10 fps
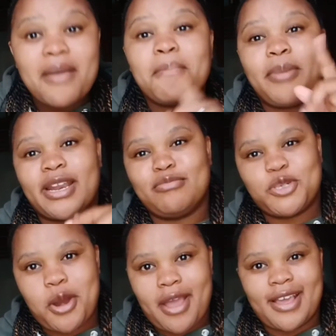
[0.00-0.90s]
But I'm
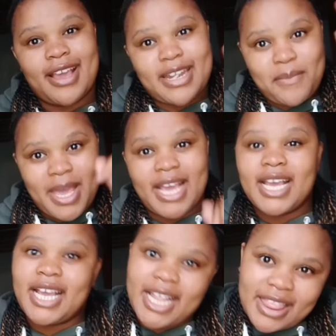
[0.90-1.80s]
trying and I'm
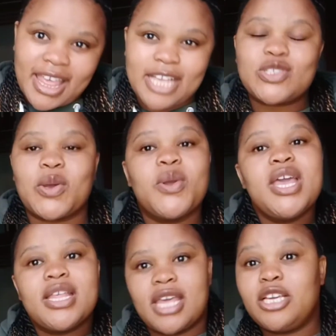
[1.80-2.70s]
hanging in there. So
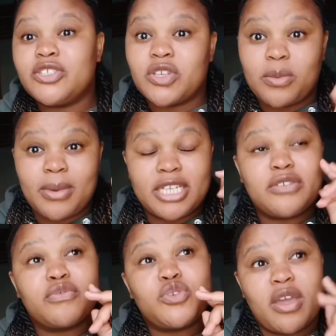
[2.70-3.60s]
thank you so
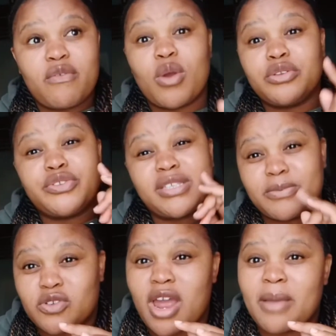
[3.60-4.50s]
much to everyone who's
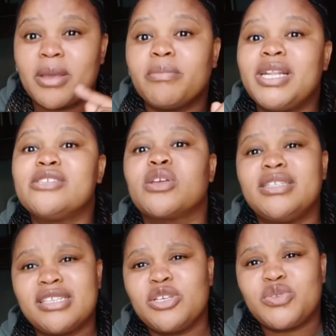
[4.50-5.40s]
subscribing. Please
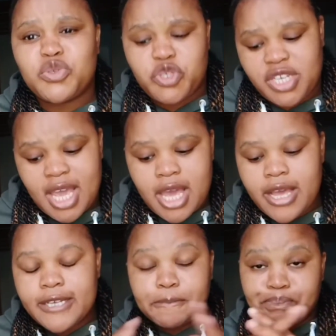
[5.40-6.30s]
continue to share
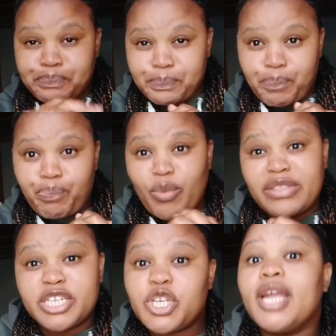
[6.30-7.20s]

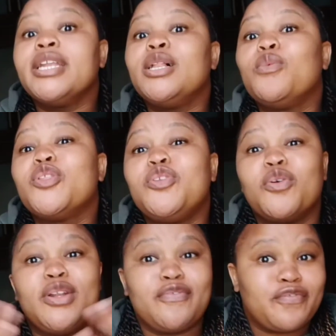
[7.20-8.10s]
the channel with
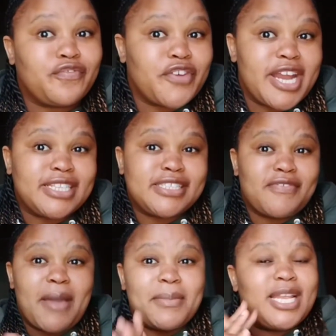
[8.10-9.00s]
your friends,
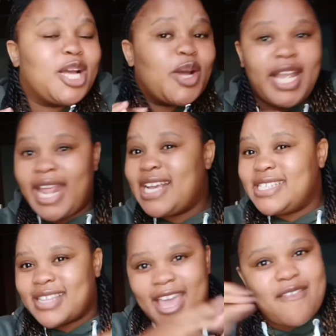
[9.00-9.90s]
family,
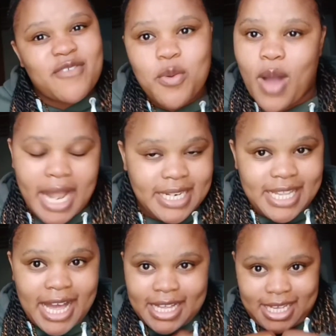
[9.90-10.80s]
colleagues, everyone.
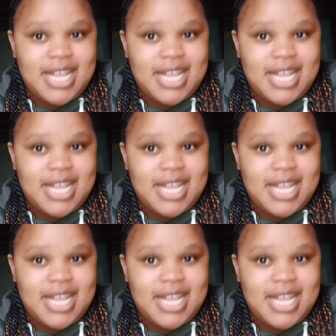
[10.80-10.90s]
Like,